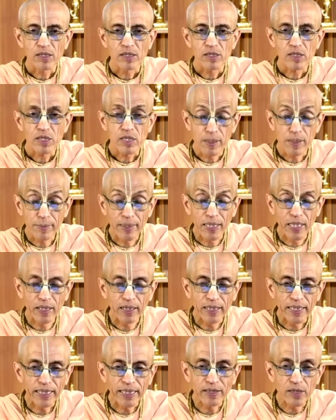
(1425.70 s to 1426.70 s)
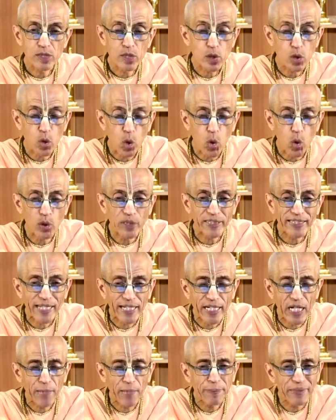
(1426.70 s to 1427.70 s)
Similarly, the soul
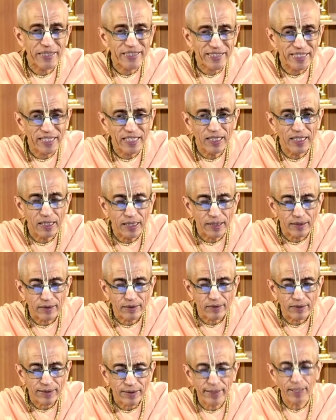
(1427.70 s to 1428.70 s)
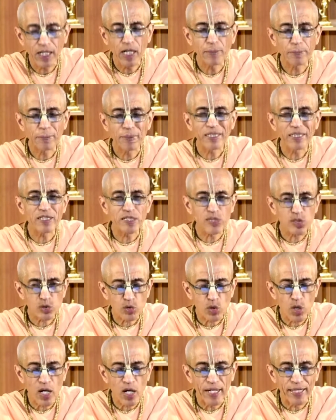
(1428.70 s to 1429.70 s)
cannot be killed, cannot be
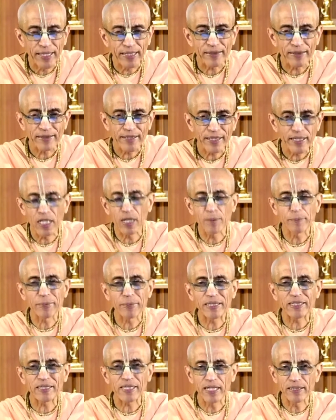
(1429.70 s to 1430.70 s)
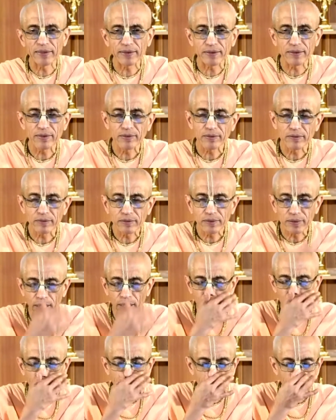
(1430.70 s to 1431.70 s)
destroyed, cannot be cut,
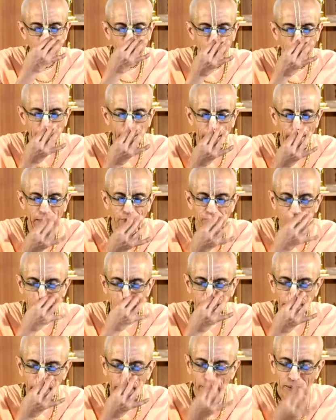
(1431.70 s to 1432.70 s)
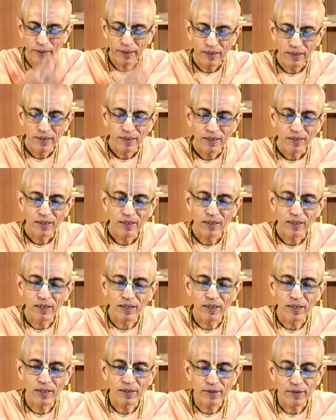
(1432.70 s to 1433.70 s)
cannot be in any way
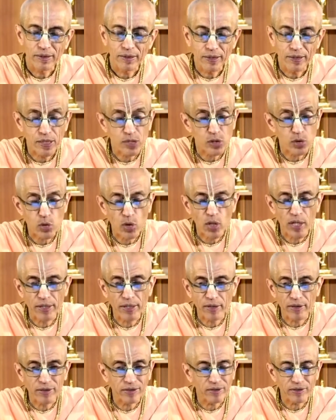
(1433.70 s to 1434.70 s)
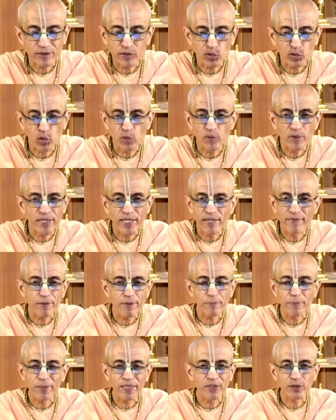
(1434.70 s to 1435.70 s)
uh, destroyed. It, soul will never
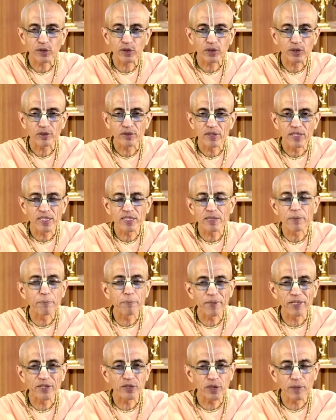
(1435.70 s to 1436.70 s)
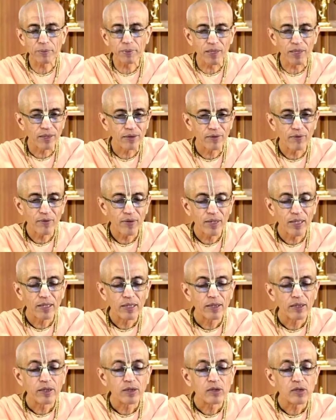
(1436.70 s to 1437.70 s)
perish, it's imperishable.
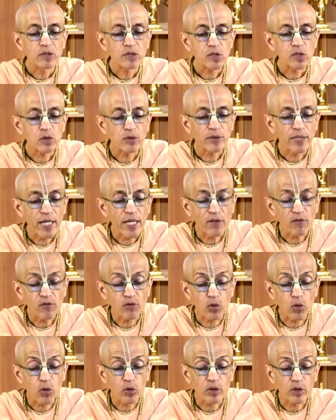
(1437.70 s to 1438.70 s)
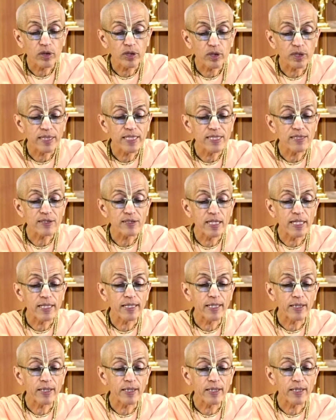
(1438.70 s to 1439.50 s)
So, therefore, Krishna is telling